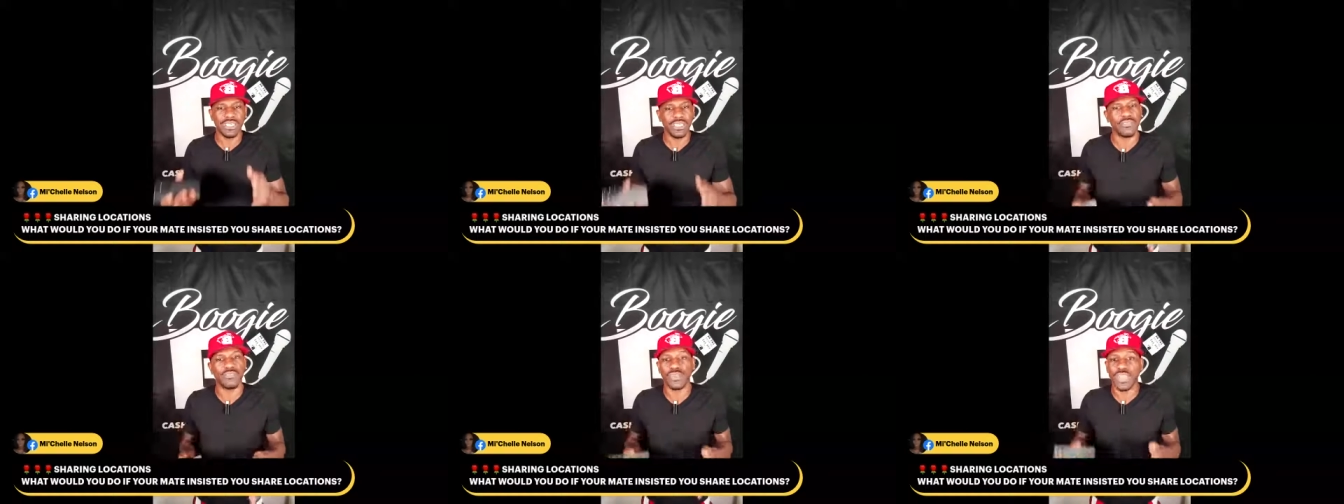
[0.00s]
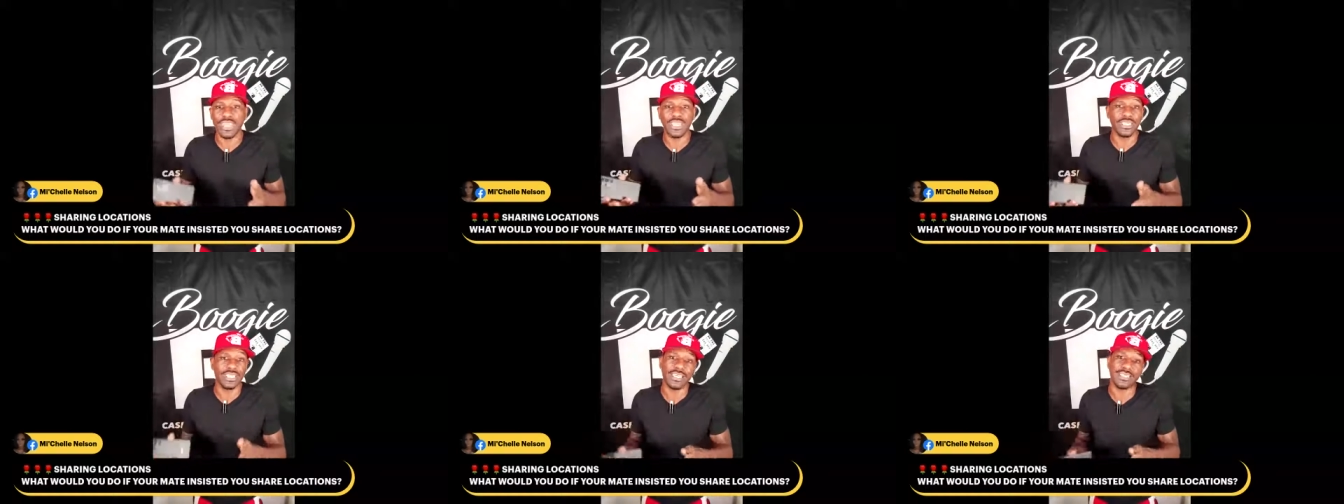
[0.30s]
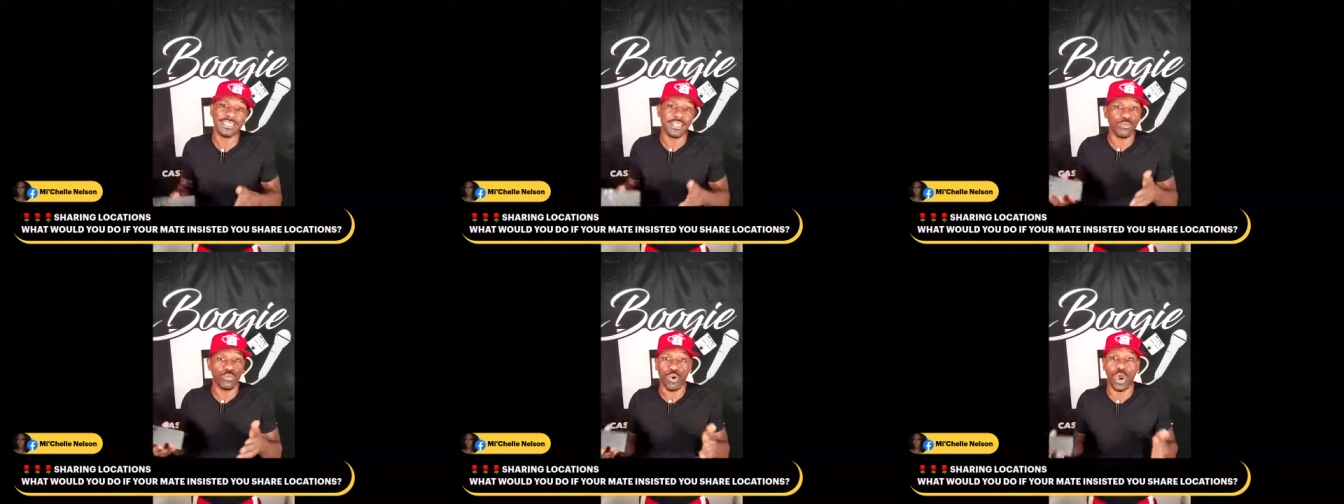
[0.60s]
If ain't
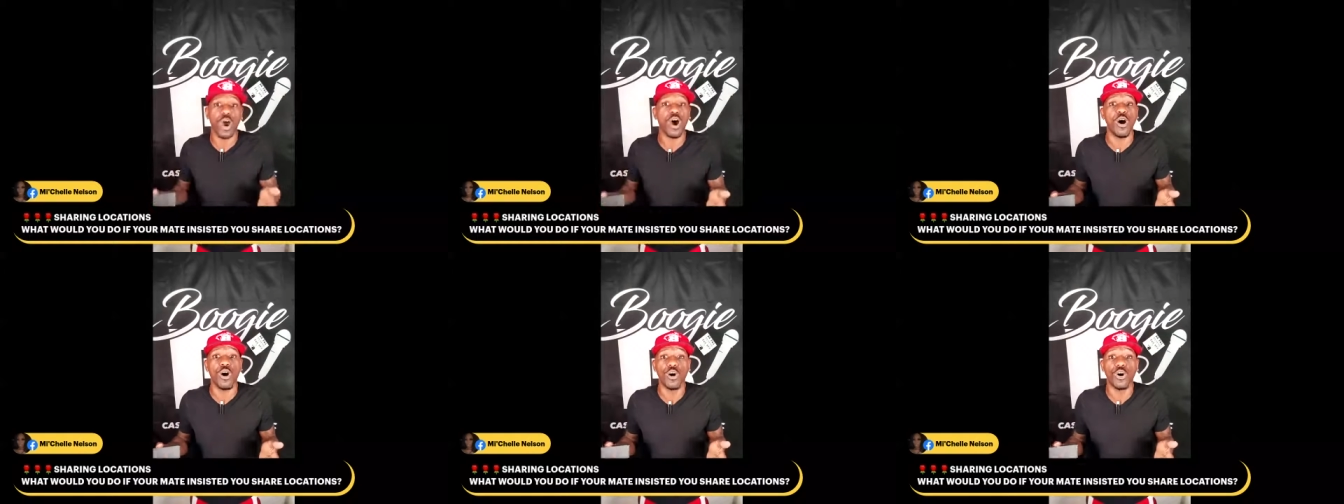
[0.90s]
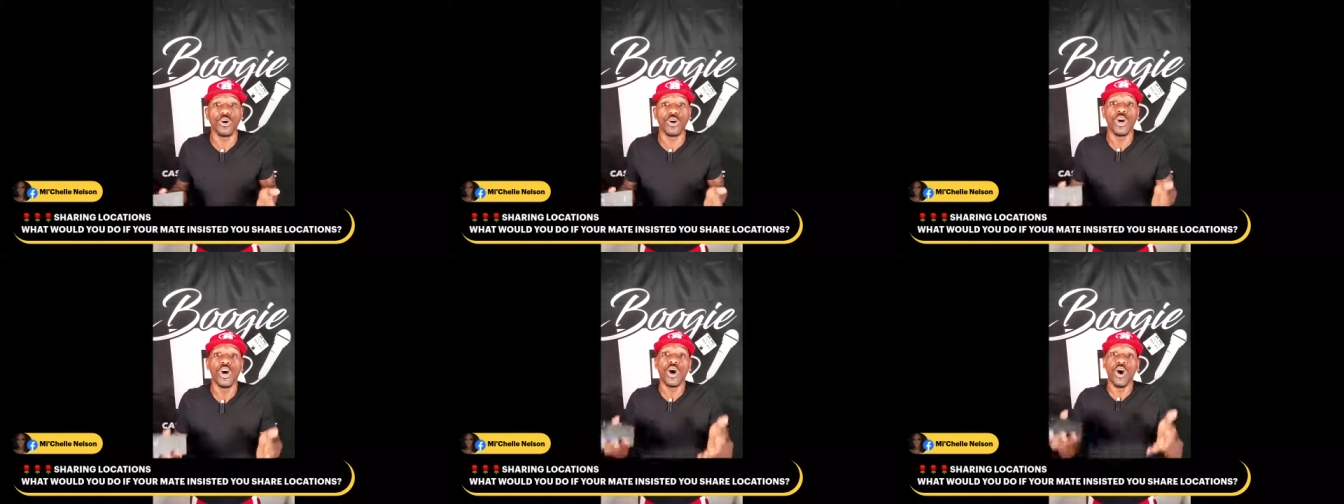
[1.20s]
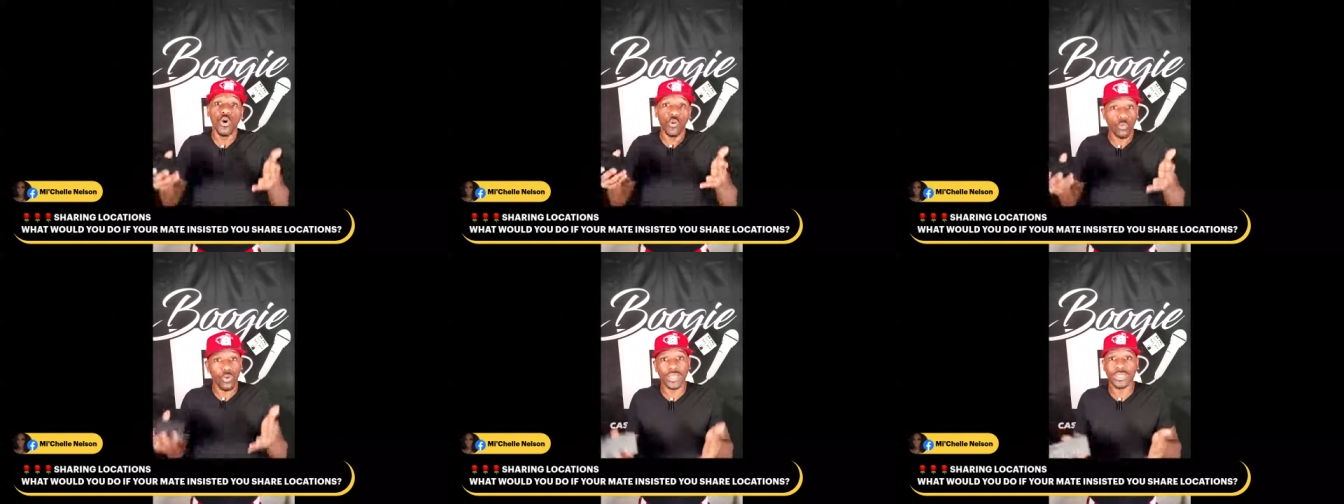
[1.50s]
nothing wrong,
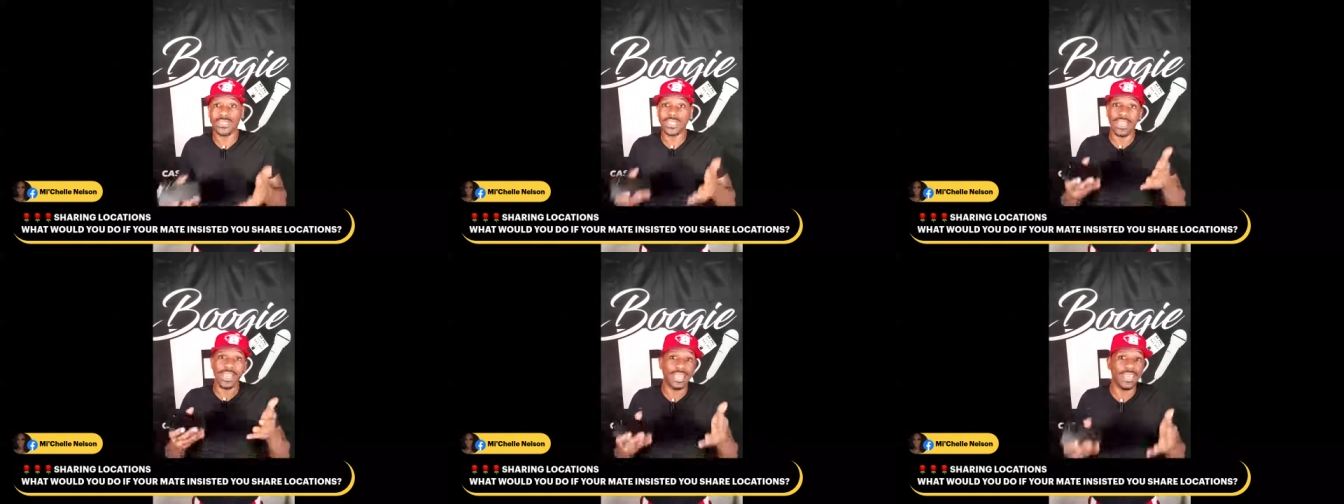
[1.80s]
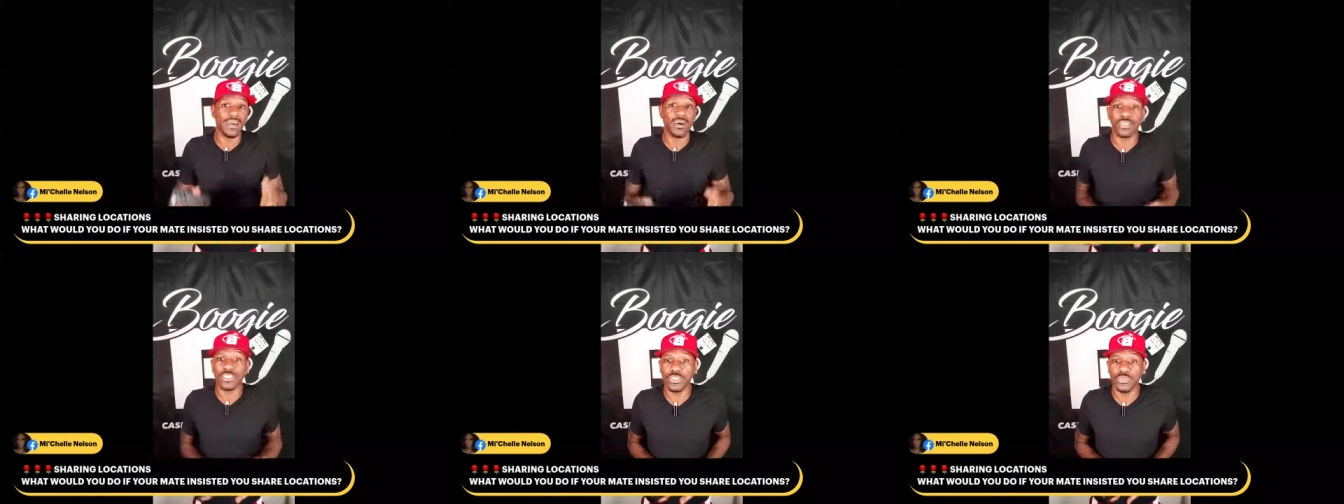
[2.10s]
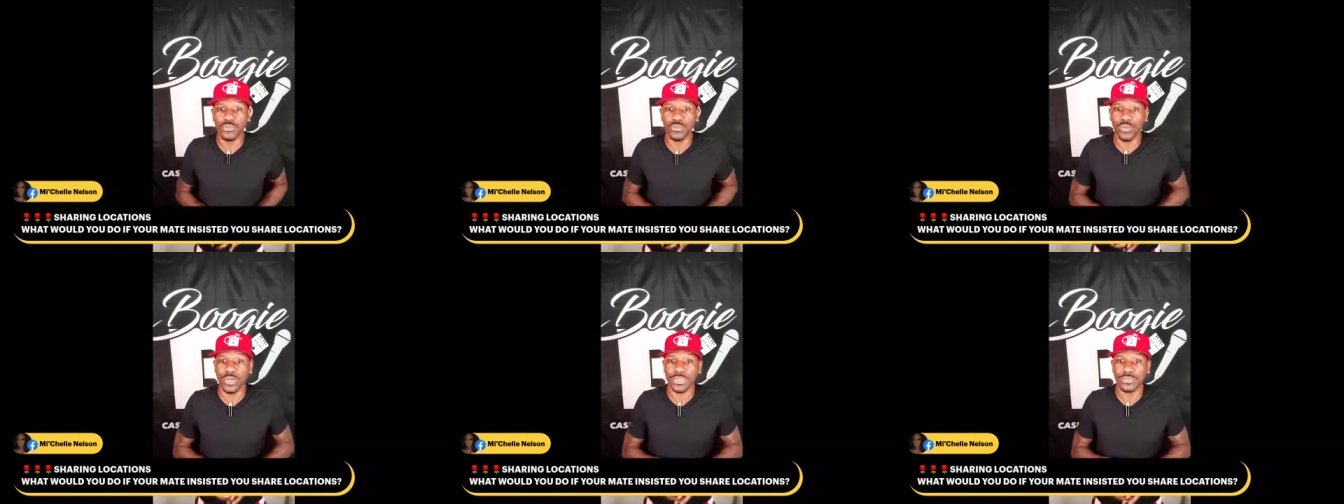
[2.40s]
what the hell
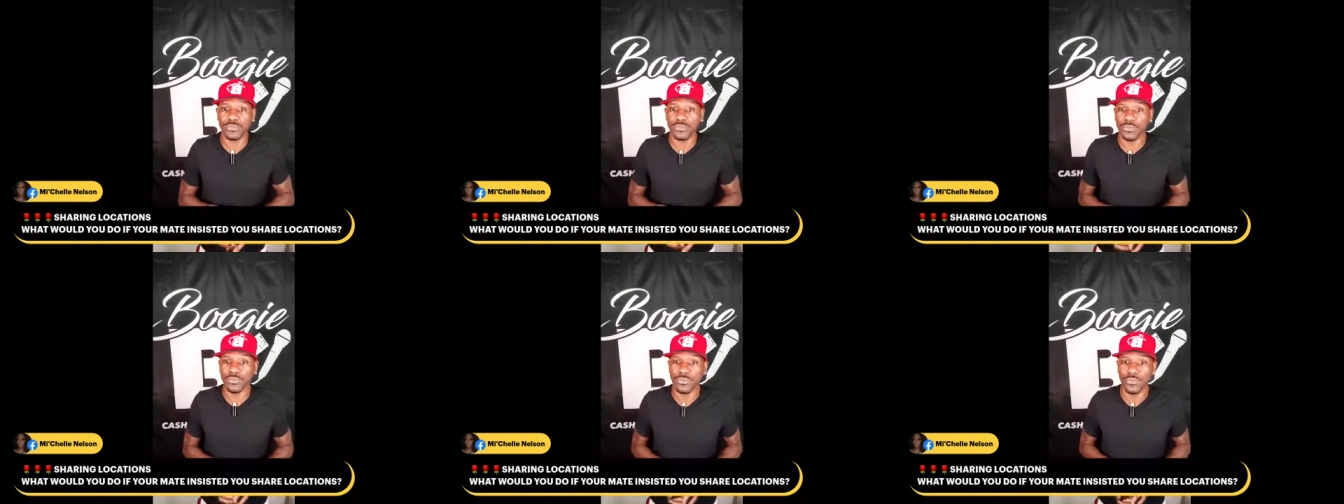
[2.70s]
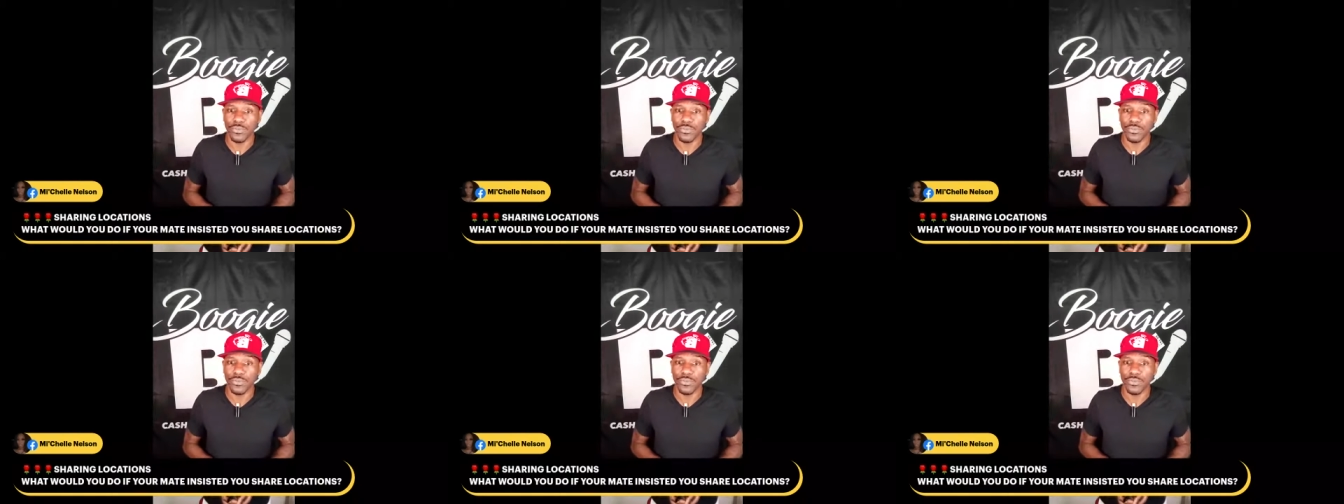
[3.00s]
you what?